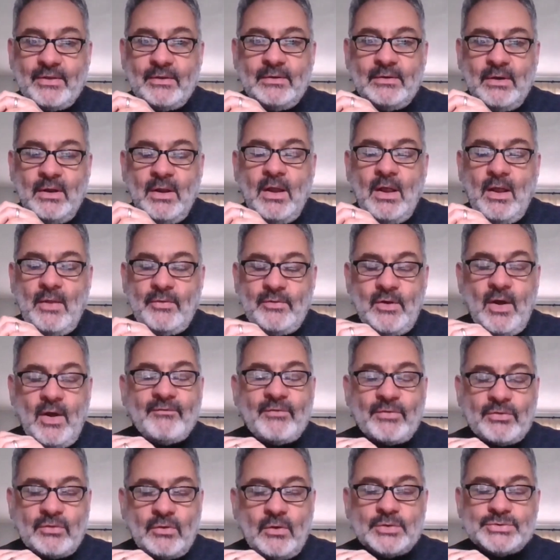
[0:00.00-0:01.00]
and the
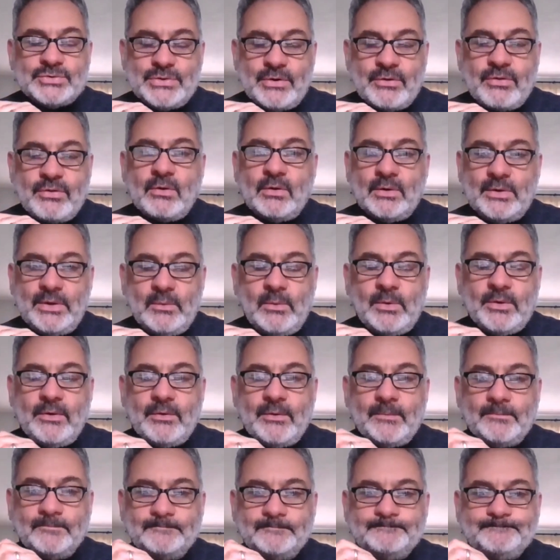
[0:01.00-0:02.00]
office culture is certainly one of them.